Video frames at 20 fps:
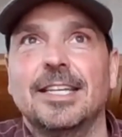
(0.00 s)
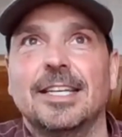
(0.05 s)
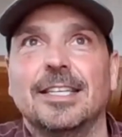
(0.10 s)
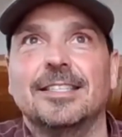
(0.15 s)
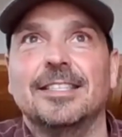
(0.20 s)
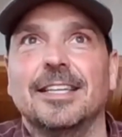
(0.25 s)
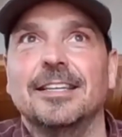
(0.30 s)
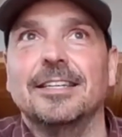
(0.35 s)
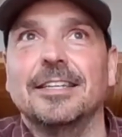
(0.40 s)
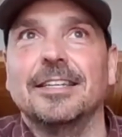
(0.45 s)

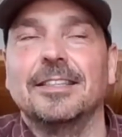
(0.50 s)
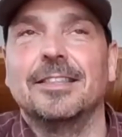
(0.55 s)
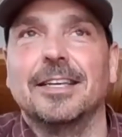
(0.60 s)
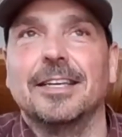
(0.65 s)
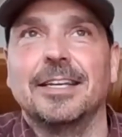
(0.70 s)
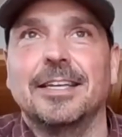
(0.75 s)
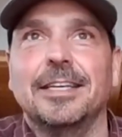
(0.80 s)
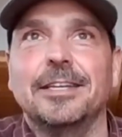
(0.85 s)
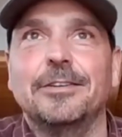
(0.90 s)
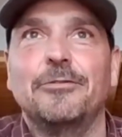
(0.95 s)
It's
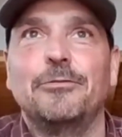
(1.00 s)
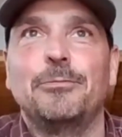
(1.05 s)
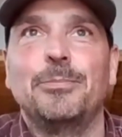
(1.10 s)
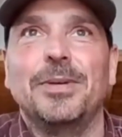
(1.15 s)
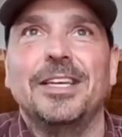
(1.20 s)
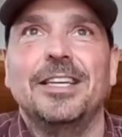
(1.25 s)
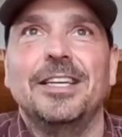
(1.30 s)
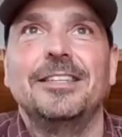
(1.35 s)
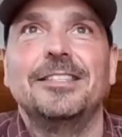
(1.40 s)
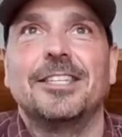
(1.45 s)
the Give
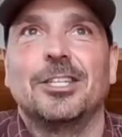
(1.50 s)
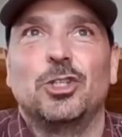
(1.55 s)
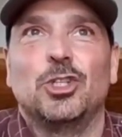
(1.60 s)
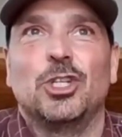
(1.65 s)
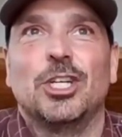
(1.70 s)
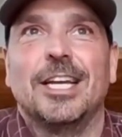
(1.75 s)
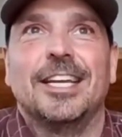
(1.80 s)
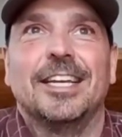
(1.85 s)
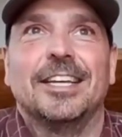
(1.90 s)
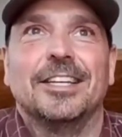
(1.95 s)
Peas a
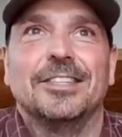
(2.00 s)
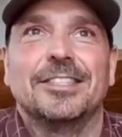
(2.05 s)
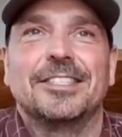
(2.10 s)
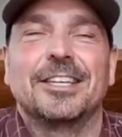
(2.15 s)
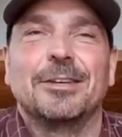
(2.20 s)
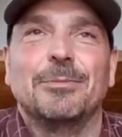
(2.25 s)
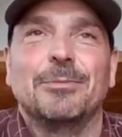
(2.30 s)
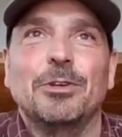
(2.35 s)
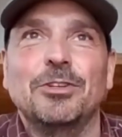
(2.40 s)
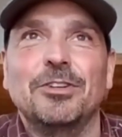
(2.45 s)
Chance
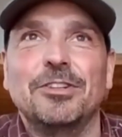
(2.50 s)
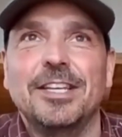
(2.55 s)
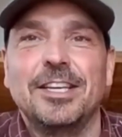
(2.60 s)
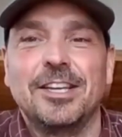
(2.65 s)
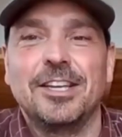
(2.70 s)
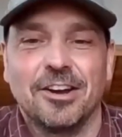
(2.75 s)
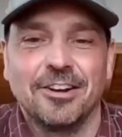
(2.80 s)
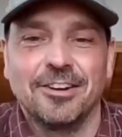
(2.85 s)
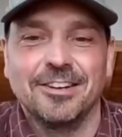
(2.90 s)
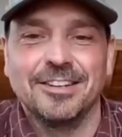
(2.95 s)
community
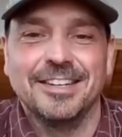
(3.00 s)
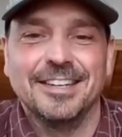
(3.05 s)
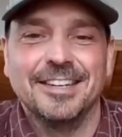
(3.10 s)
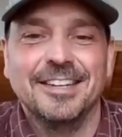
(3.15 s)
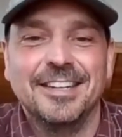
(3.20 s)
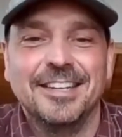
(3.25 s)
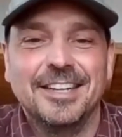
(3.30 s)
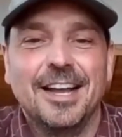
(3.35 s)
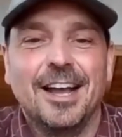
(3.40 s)
garden.